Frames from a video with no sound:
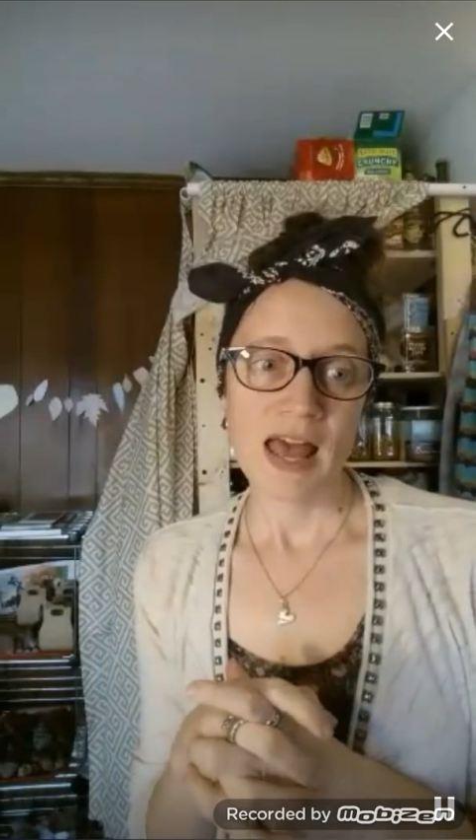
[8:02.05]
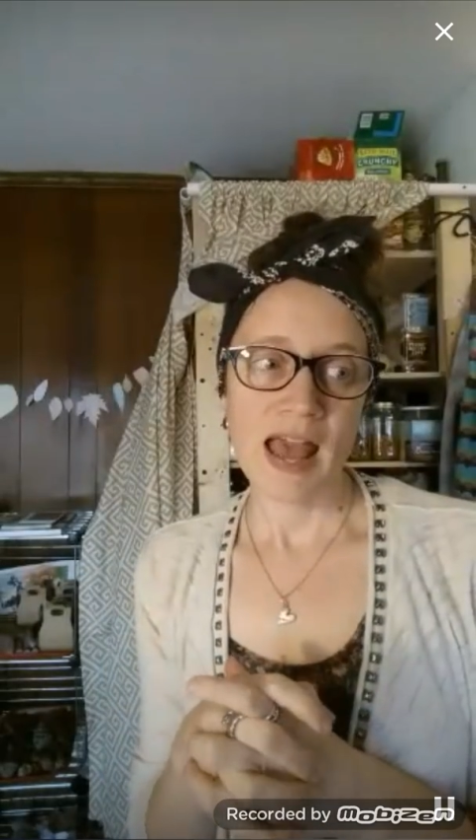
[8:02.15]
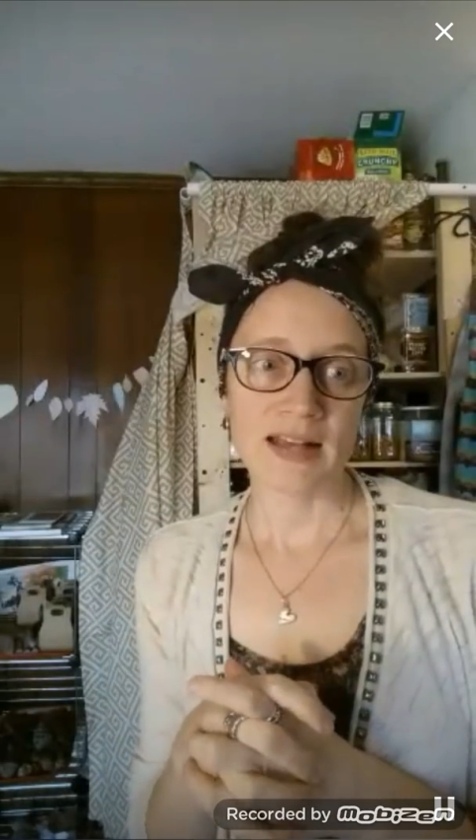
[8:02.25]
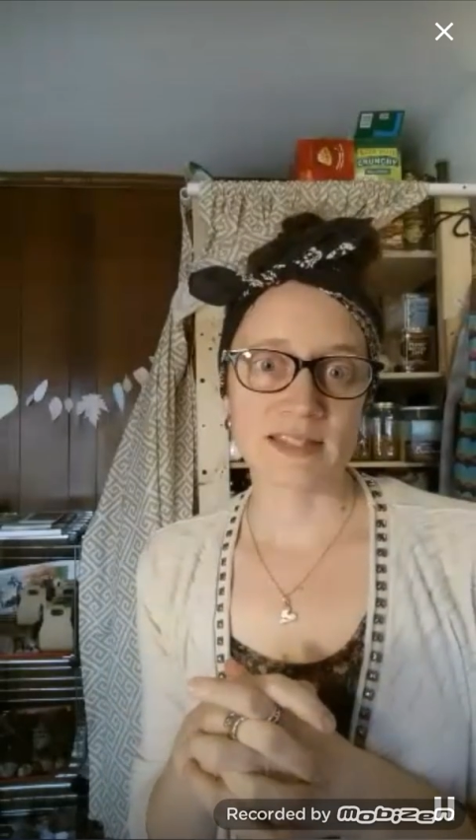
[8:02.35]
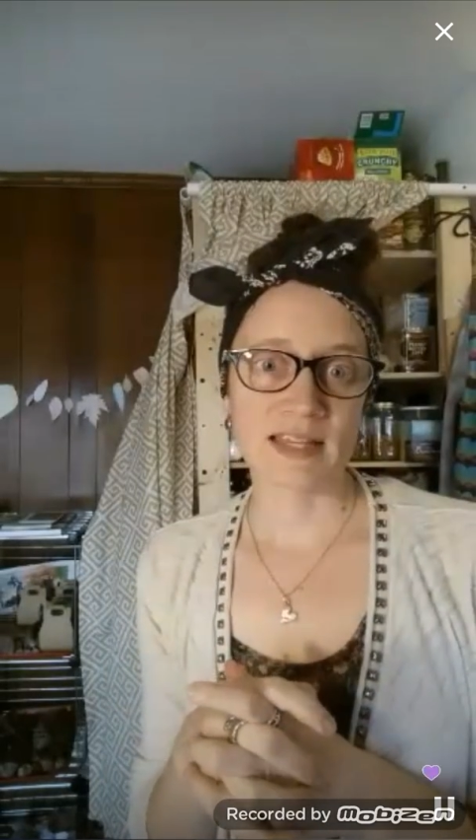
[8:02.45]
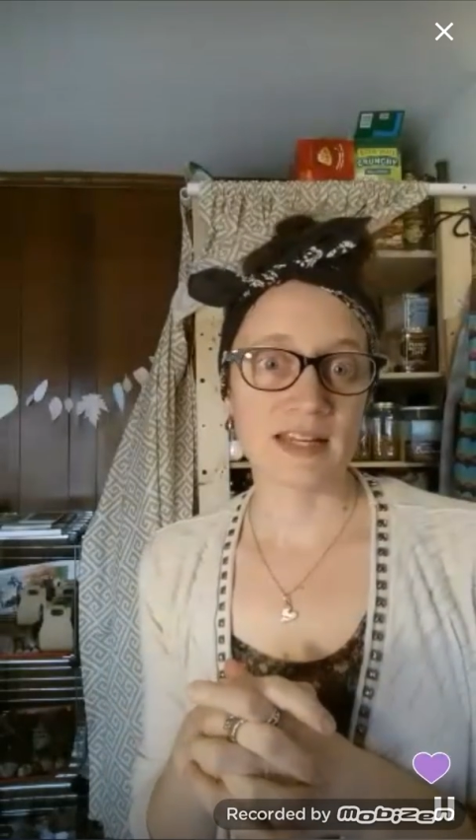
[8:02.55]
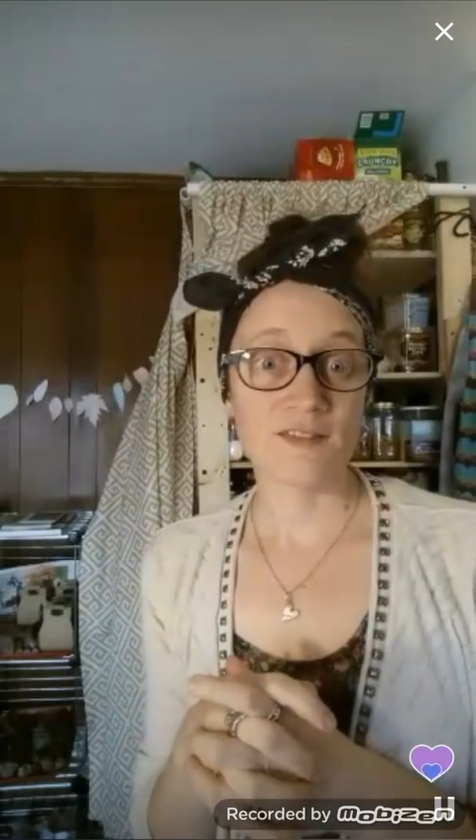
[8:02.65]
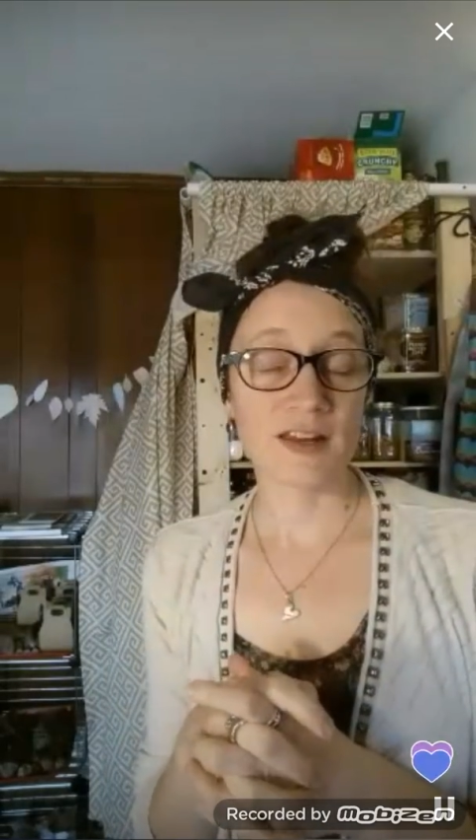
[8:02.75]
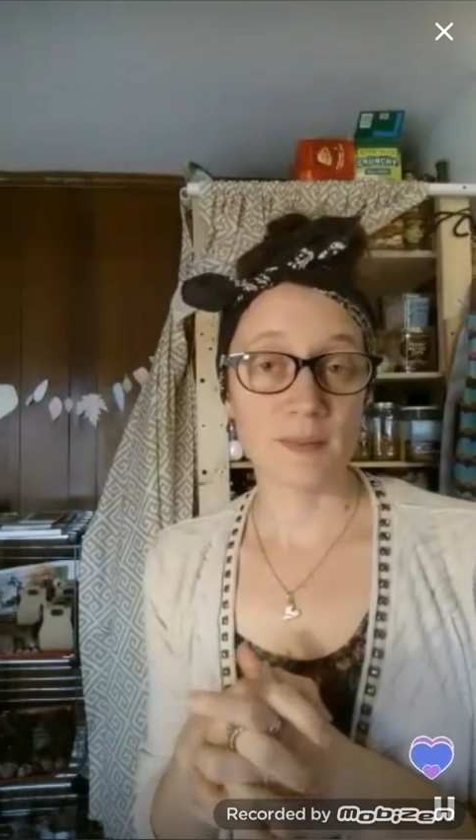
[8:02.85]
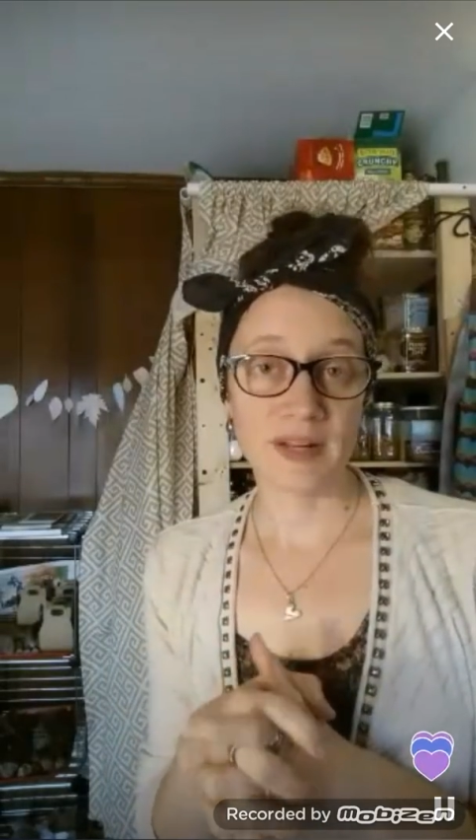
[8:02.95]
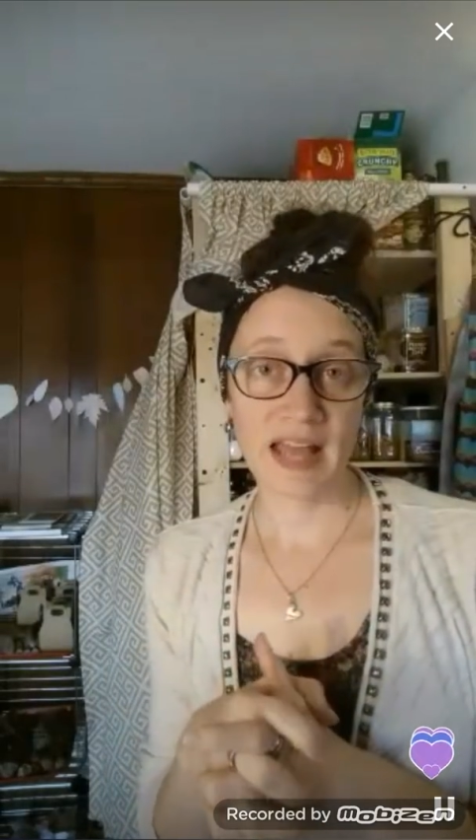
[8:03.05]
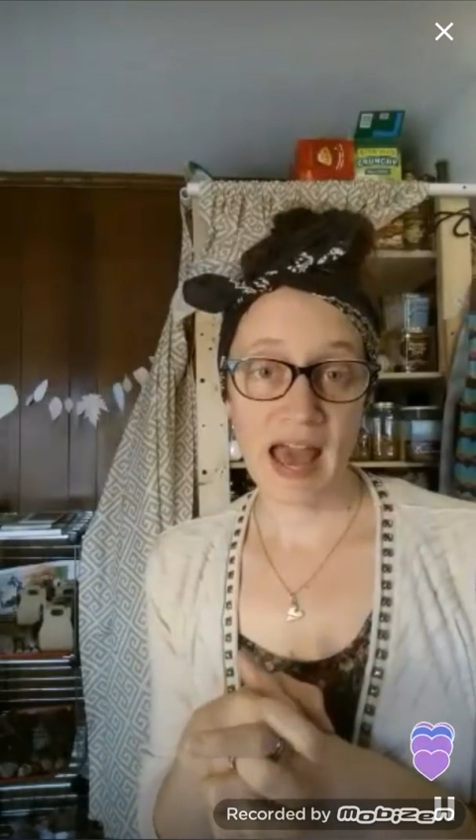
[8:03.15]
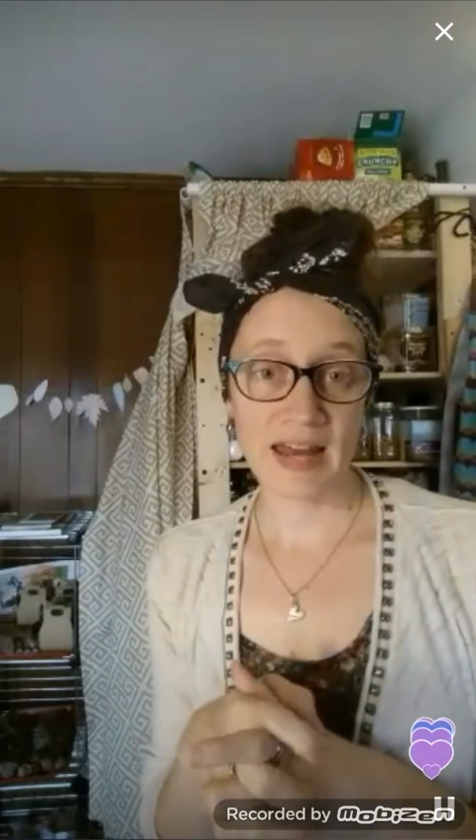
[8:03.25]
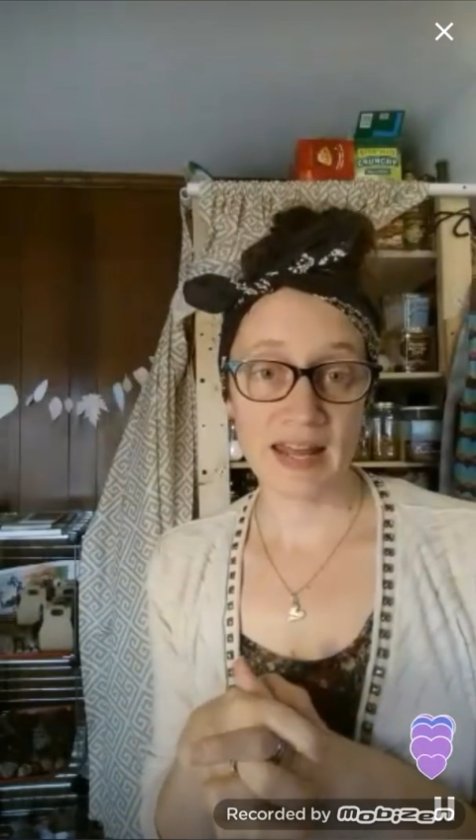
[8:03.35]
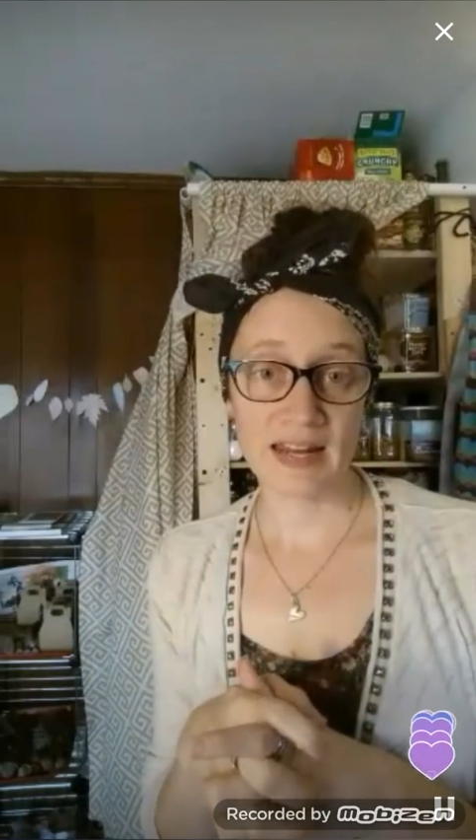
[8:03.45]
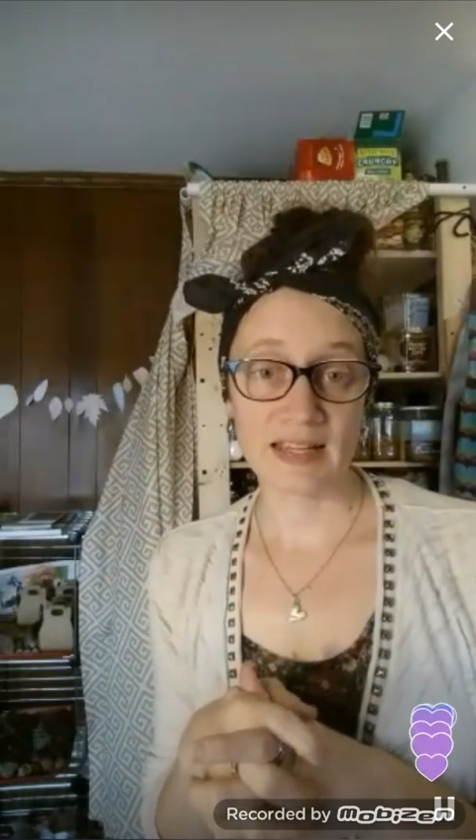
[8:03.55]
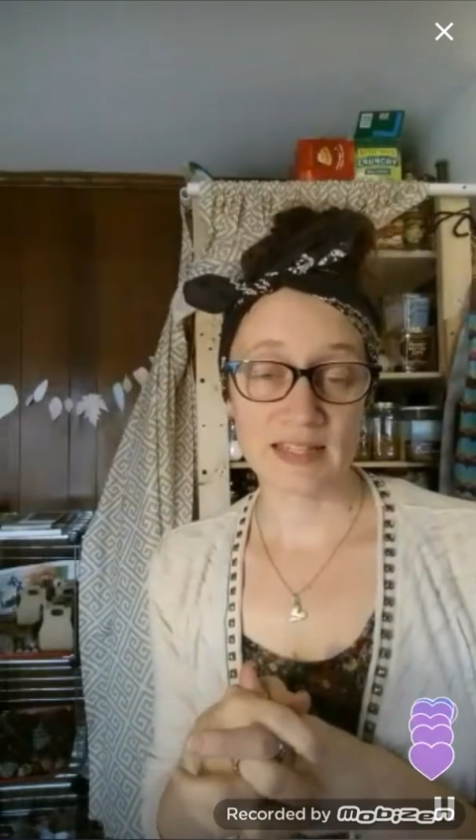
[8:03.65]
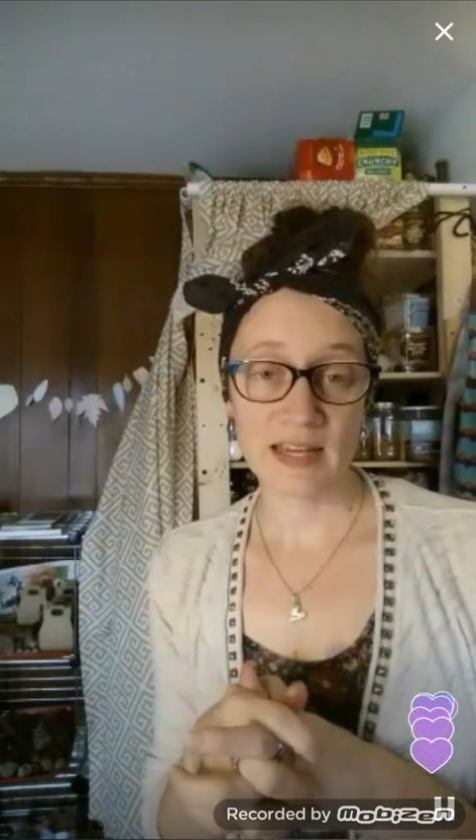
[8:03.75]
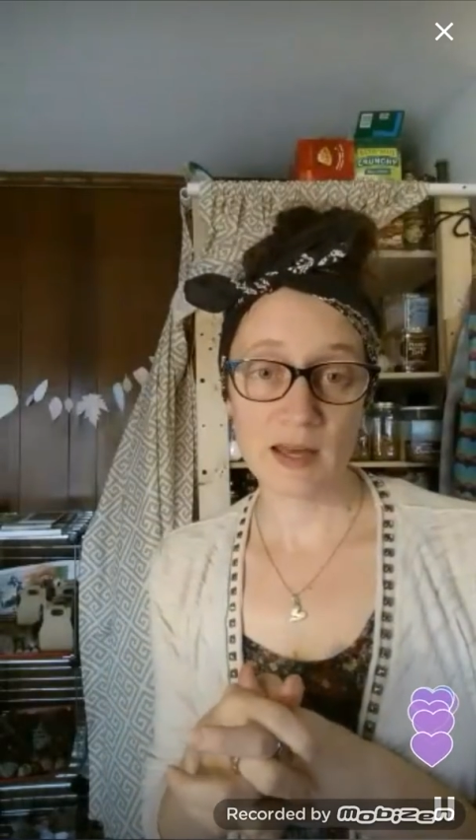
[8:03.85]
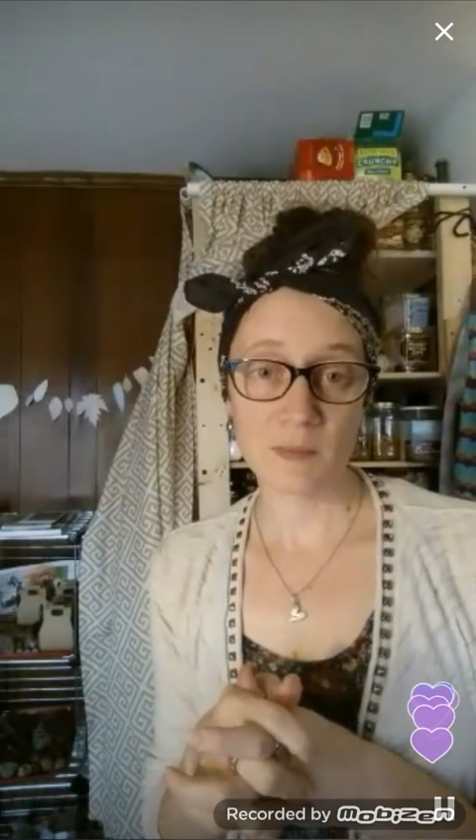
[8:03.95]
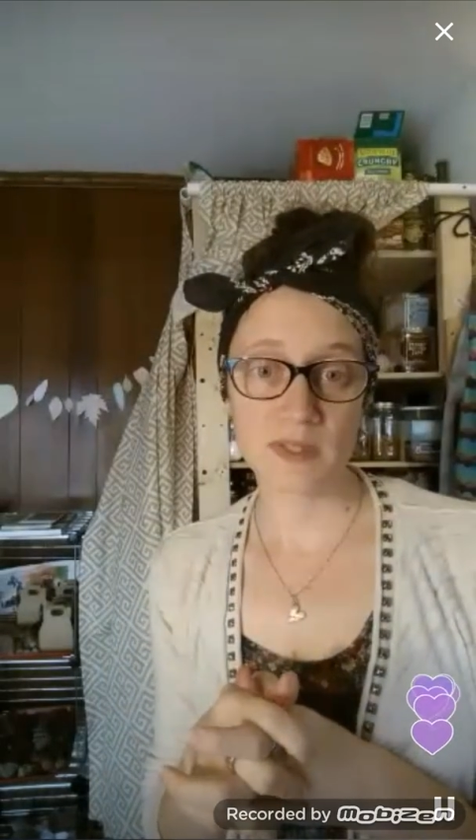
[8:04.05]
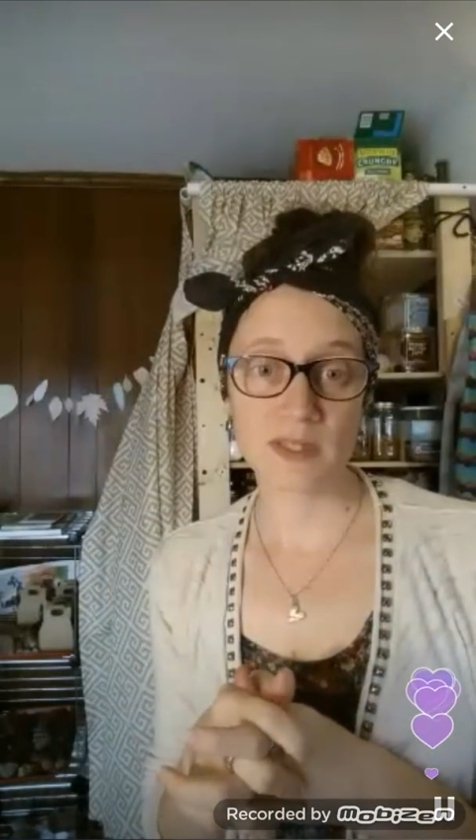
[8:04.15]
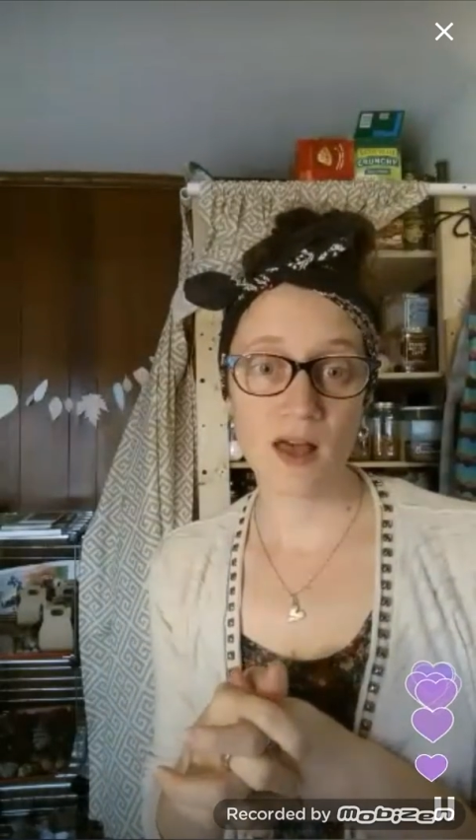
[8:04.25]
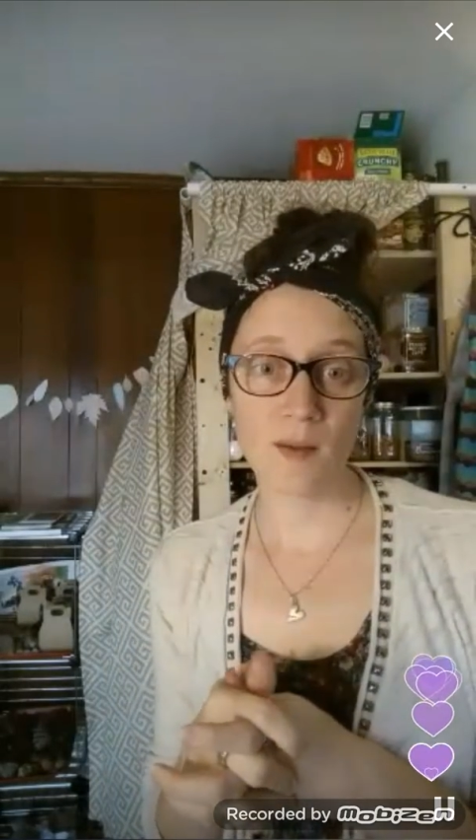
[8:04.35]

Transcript: asking if anybody had any tips